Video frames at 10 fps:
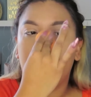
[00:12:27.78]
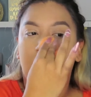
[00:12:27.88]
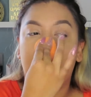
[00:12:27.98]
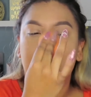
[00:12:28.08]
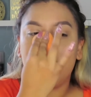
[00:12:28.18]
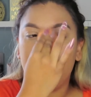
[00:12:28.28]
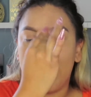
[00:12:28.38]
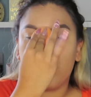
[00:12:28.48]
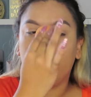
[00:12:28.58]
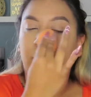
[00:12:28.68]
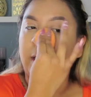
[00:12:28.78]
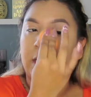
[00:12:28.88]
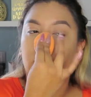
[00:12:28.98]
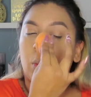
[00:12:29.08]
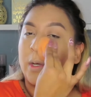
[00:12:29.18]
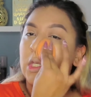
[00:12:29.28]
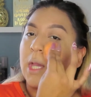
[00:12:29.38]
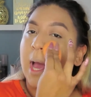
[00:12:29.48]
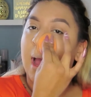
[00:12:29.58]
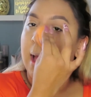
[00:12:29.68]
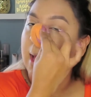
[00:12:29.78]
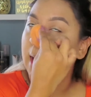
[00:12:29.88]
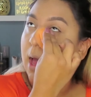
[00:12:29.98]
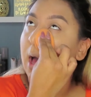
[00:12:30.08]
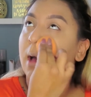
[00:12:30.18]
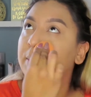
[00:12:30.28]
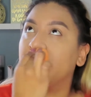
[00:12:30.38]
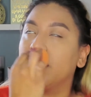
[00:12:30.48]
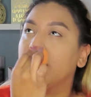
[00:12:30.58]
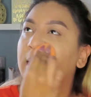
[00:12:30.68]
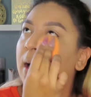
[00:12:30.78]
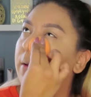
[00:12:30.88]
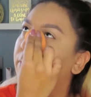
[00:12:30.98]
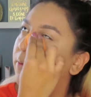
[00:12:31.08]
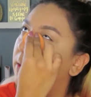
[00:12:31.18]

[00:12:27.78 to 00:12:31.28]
and it's a natural finish, which I absolutely love.